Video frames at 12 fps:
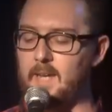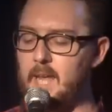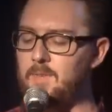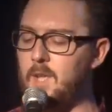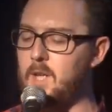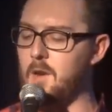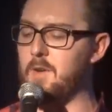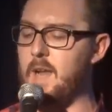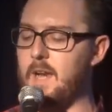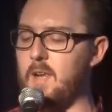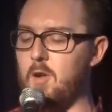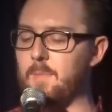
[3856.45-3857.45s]
Given the current
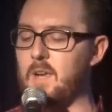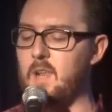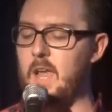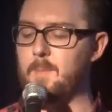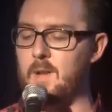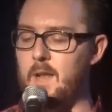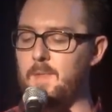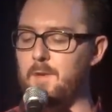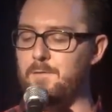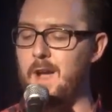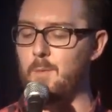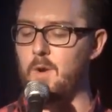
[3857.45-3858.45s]
economic climate and the
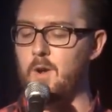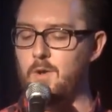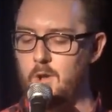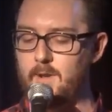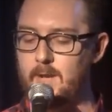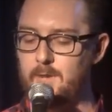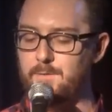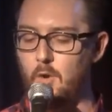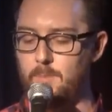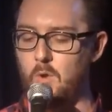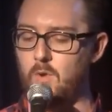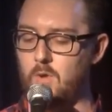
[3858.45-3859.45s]
fact we're a non-league
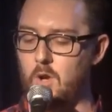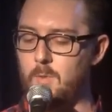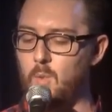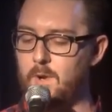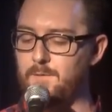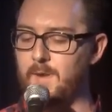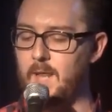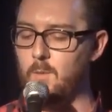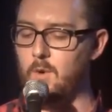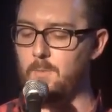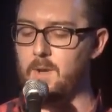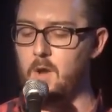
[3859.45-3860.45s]
football club, we feel it
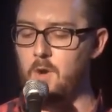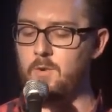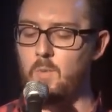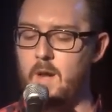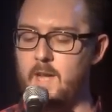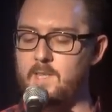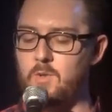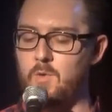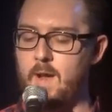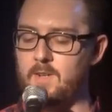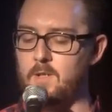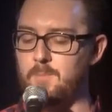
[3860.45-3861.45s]
would be unwise to
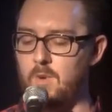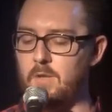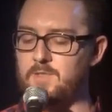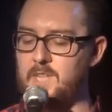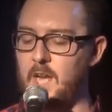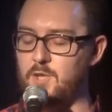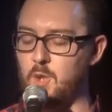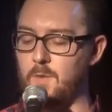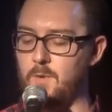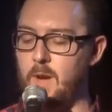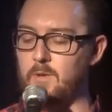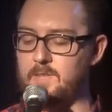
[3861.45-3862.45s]
erect a bronze statue
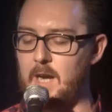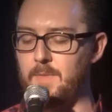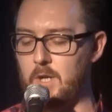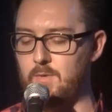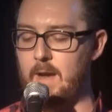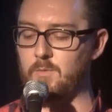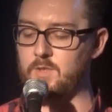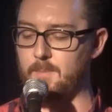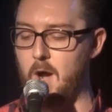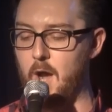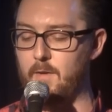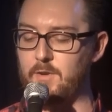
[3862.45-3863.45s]
of you outside the ground
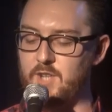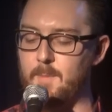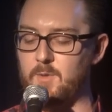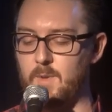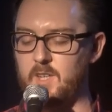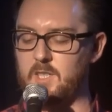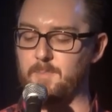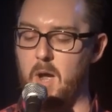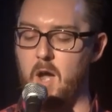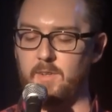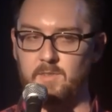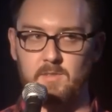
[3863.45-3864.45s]
tomorrow your achievements with the
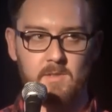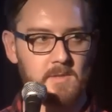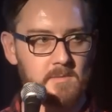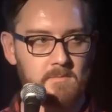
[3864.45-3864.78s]
Spartans